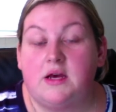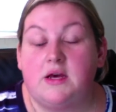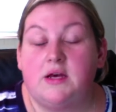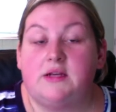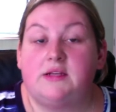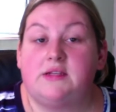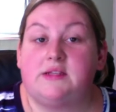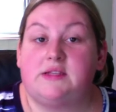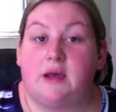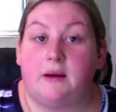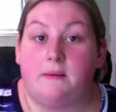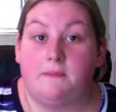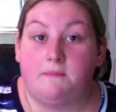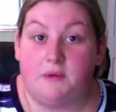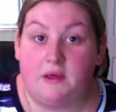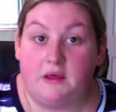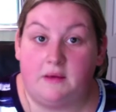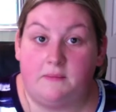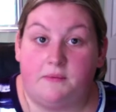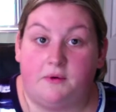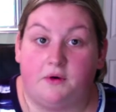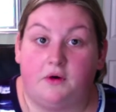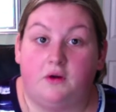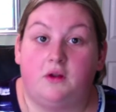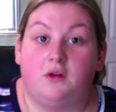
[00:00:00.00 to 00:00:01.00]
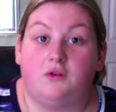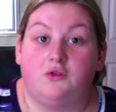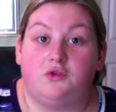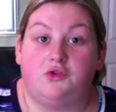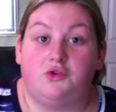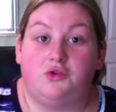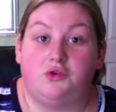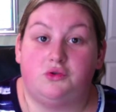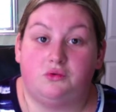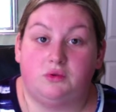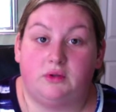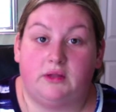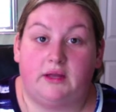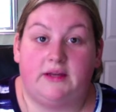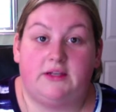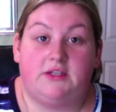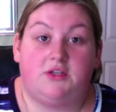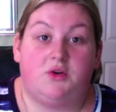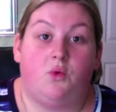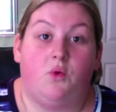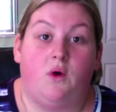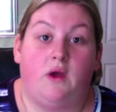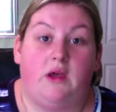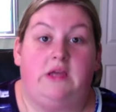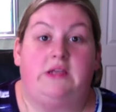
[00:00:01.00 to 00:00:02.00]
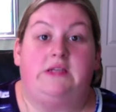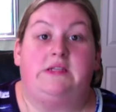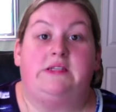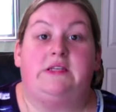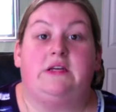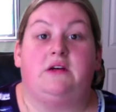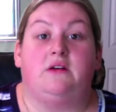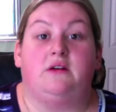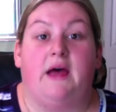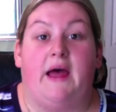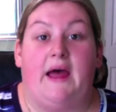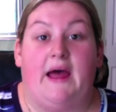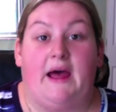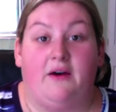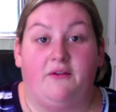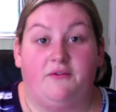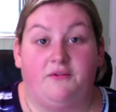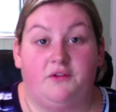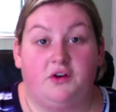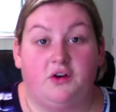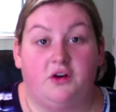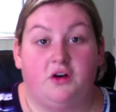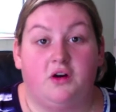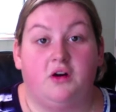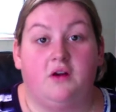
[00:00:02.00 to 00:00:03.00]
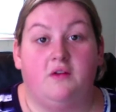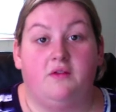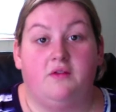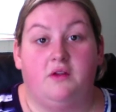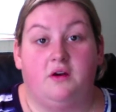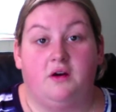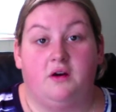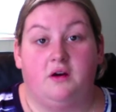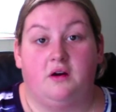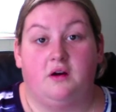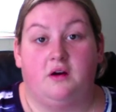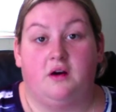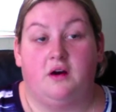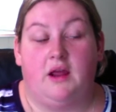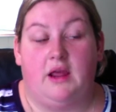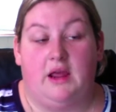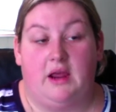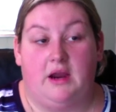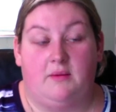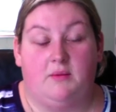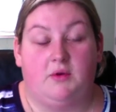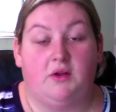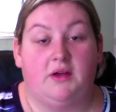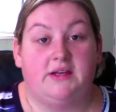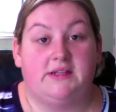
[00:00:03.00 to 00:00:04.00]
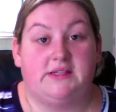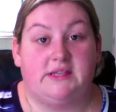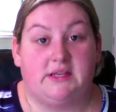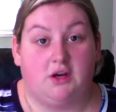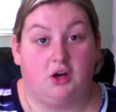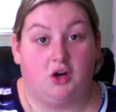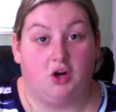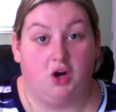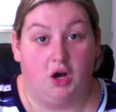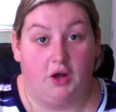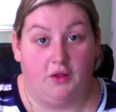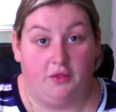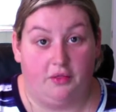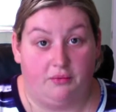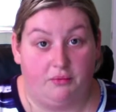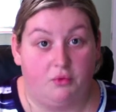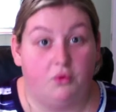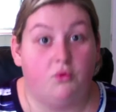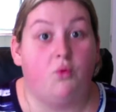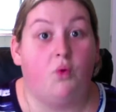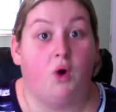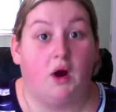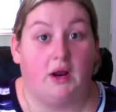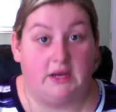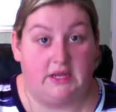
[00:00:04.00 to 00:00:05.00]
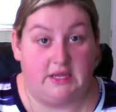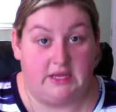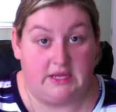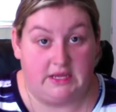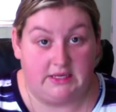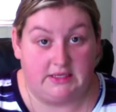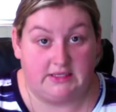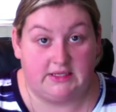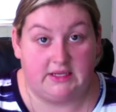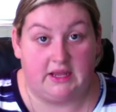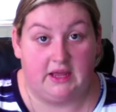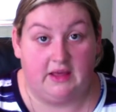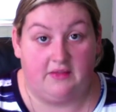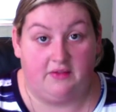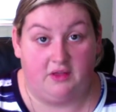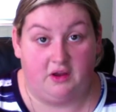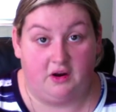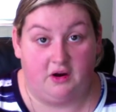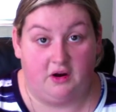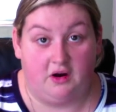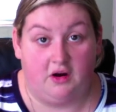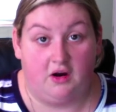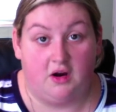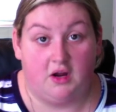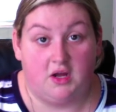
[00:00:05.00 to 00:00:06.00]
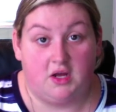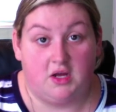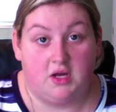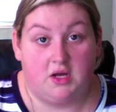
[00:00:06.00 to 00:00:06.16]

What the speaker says: Some people do like to wait until after their animal has gone through one heat to get their